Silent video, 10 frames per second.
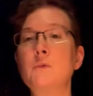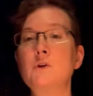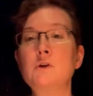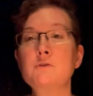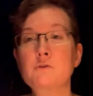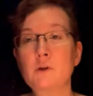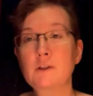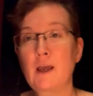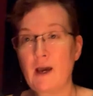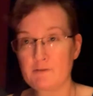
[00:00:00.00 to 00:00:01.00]
You don't
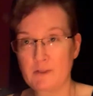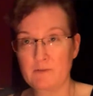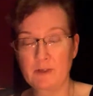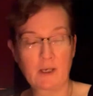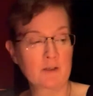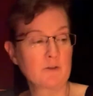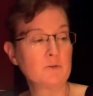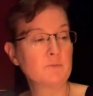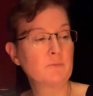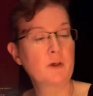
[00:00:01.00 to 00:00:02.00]
strictly have to have a candle.
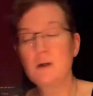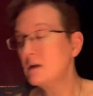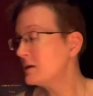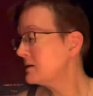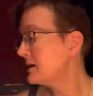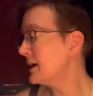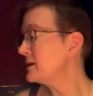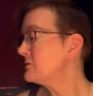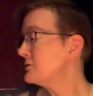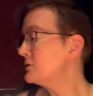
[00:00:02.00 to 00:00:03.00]

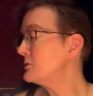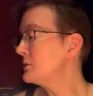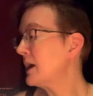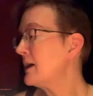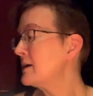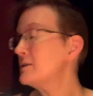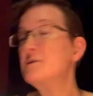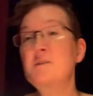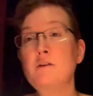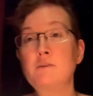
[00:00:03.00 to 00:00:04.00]
And if you cannot
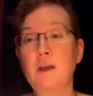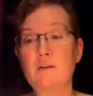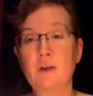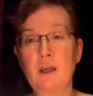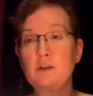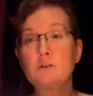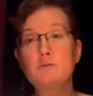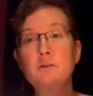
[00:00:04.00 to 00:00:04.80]
safely have a candle,